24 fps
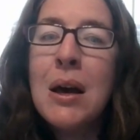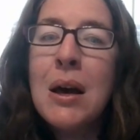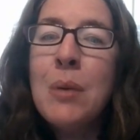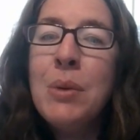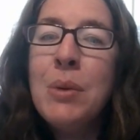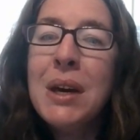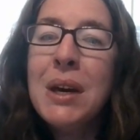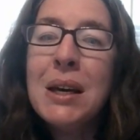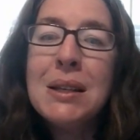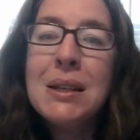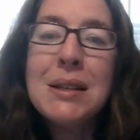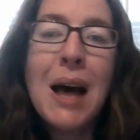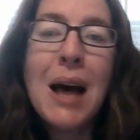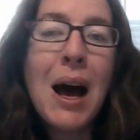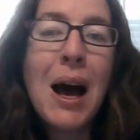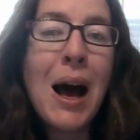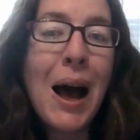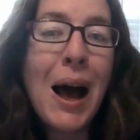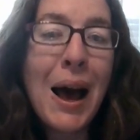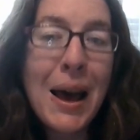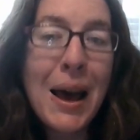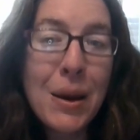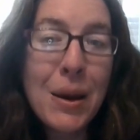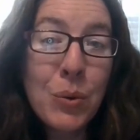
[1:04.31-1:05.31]
because
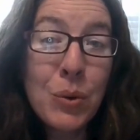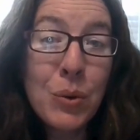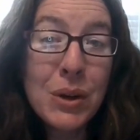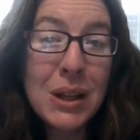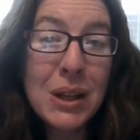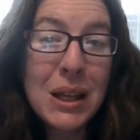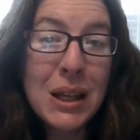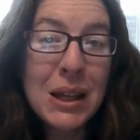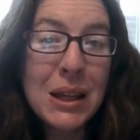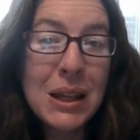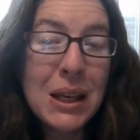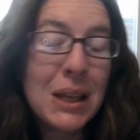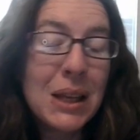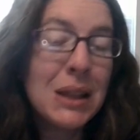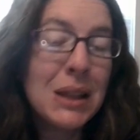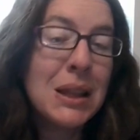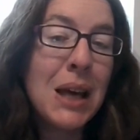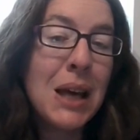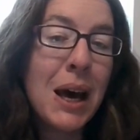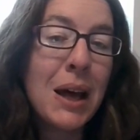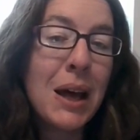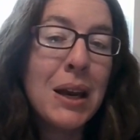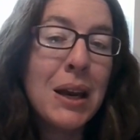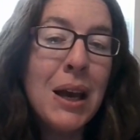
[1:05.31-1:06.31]
I really think
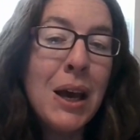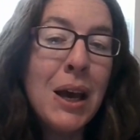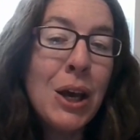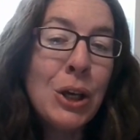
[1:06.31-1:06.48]
that